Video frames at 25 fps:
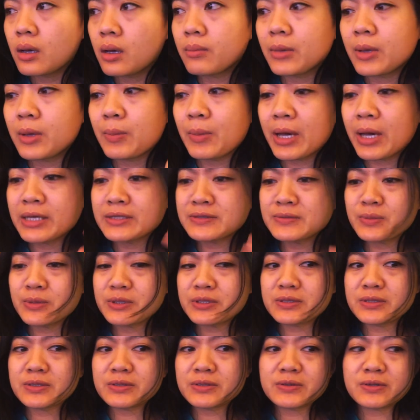My past
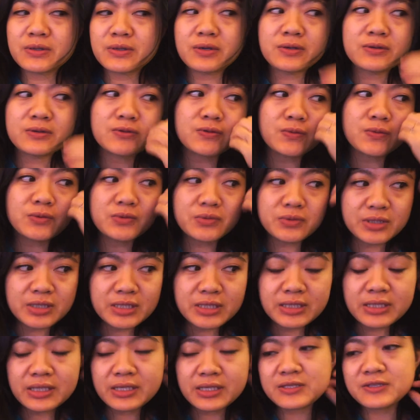business cards were
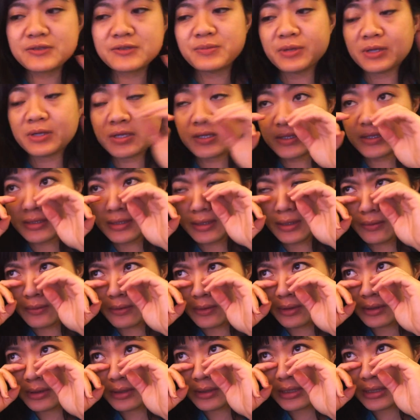really nice because they
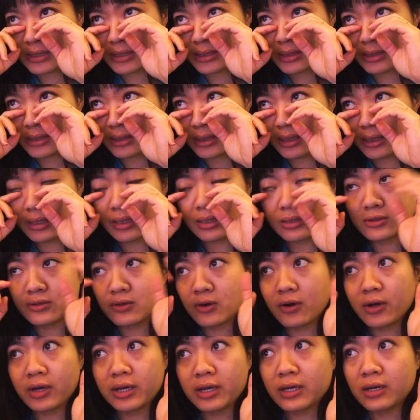were just the
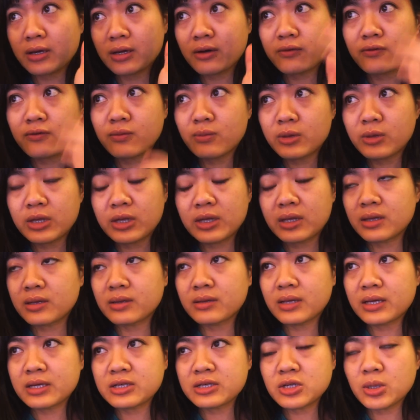drawing of me
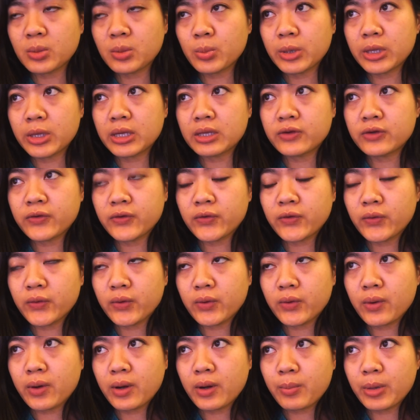like jumping
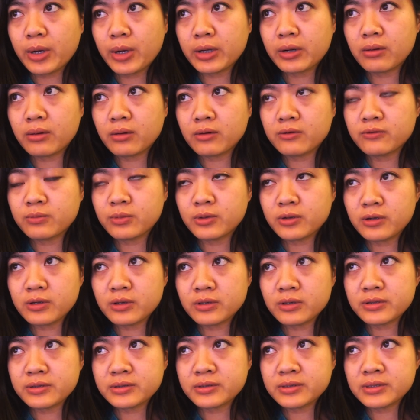into a puddle of
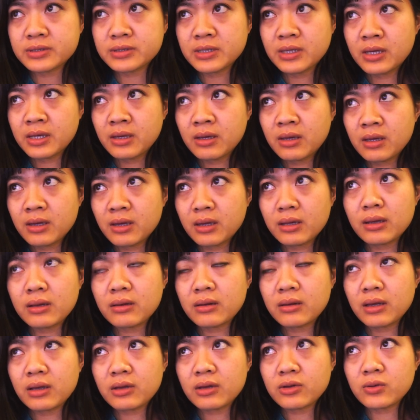boogers
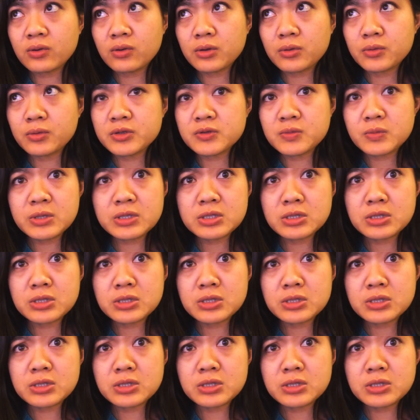and the other one was me